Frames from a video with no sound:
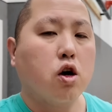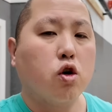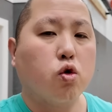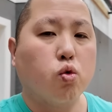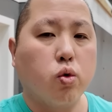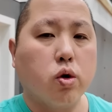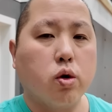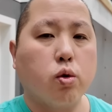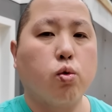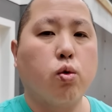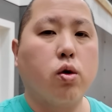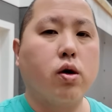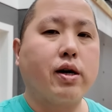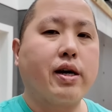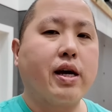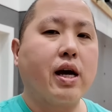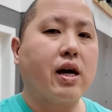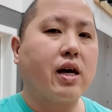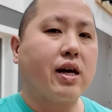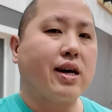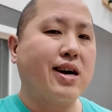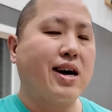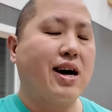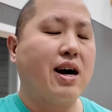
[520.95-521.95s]
we will
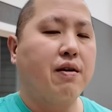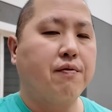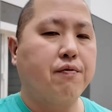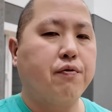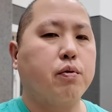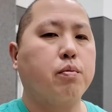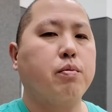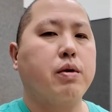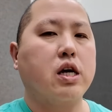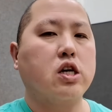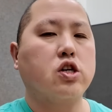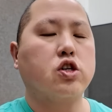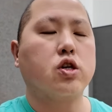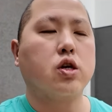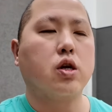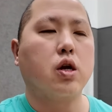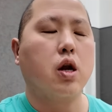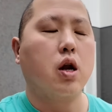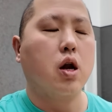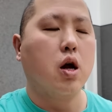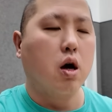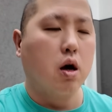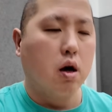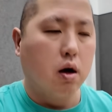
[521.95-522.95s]
get
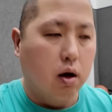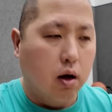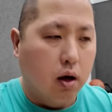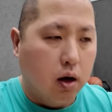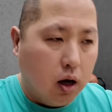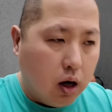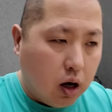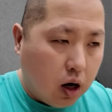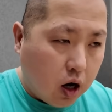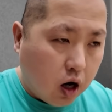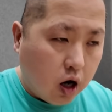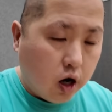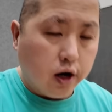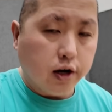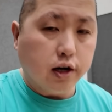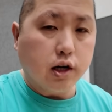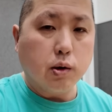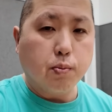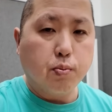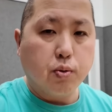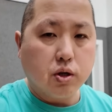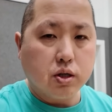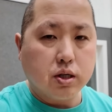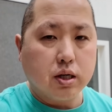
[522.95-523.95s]
confirmation,
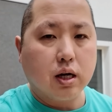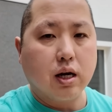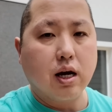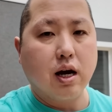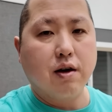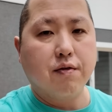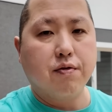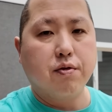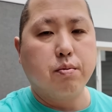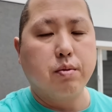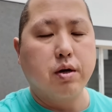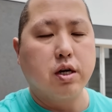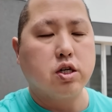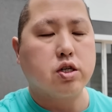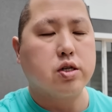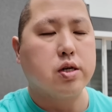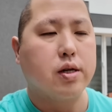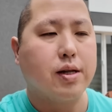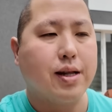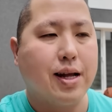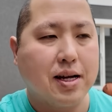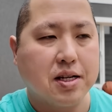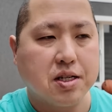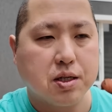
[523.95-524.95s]
100%
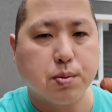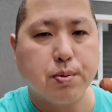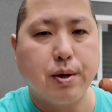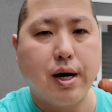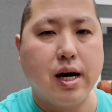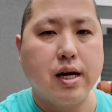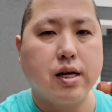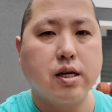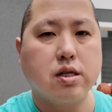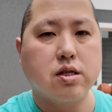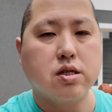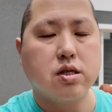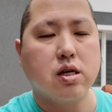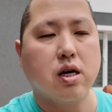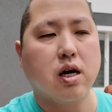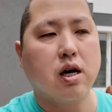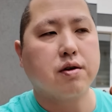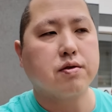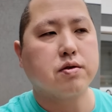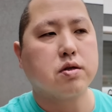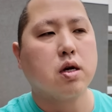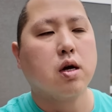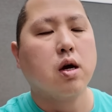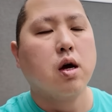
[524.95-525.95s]
confirmation that spot
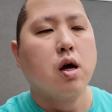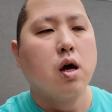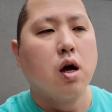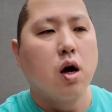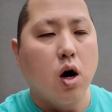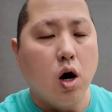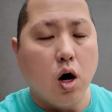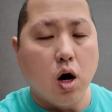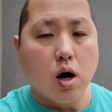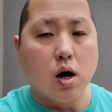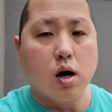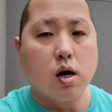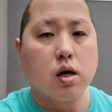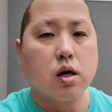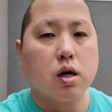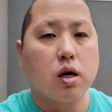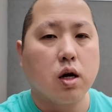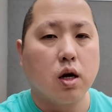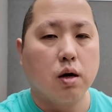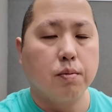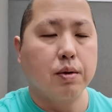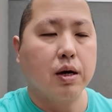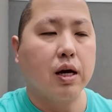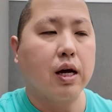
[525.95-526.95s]
ETFs are
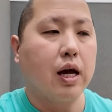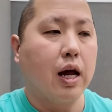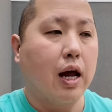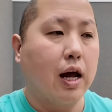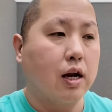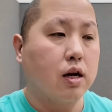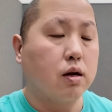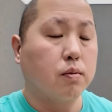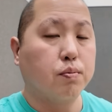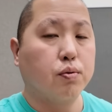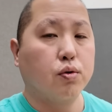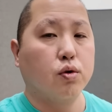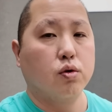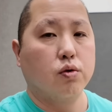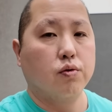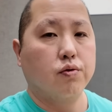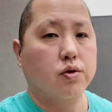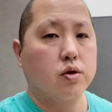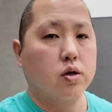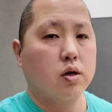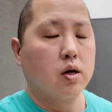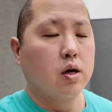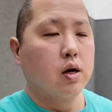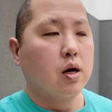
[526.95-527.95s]
coming and
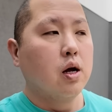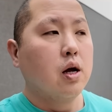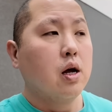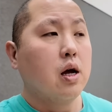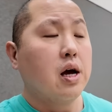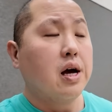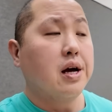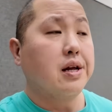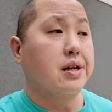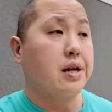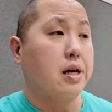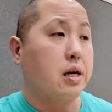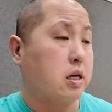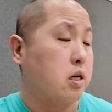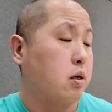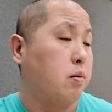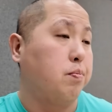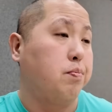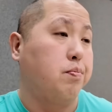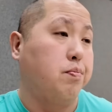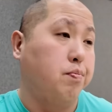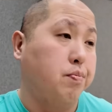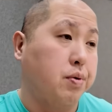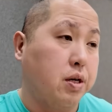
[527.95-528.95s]
approved. And they
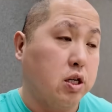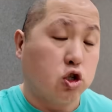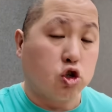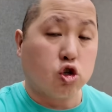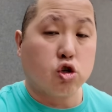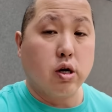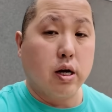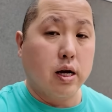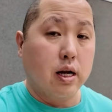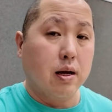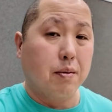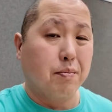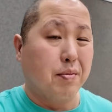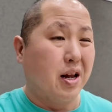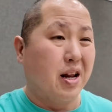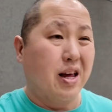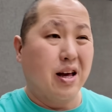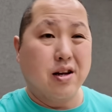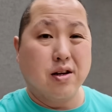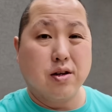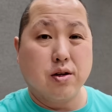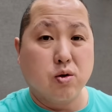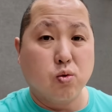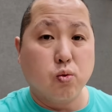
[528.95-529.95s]
could be trading by the
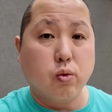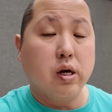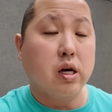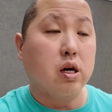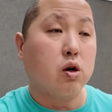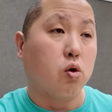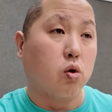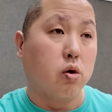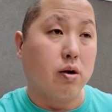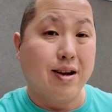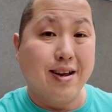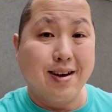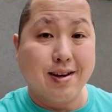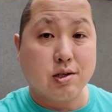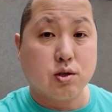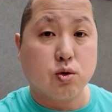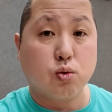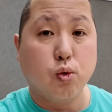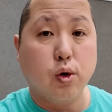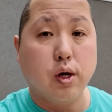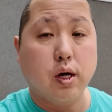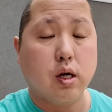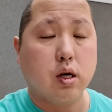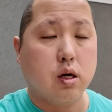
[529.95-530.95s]
end of the week or next
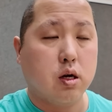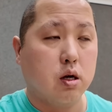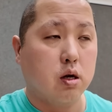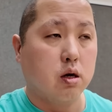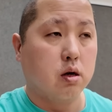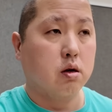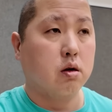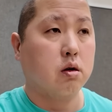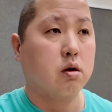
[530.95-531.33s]
week.